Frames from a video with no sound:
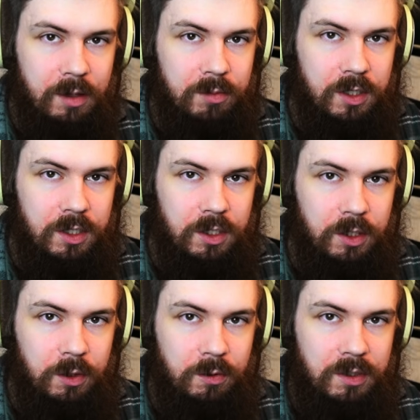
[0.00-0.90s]
I'm going to
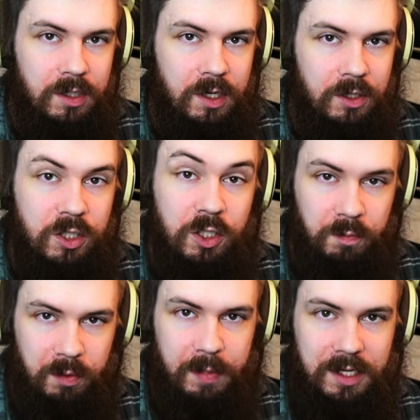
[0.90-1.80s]
use
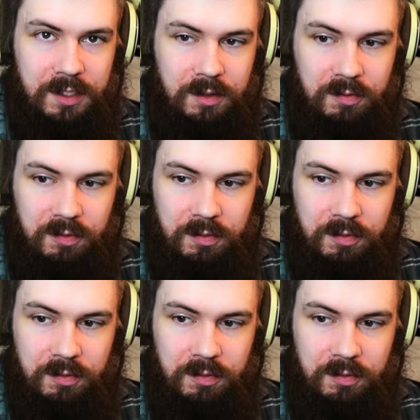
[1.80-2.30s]
Supermassive.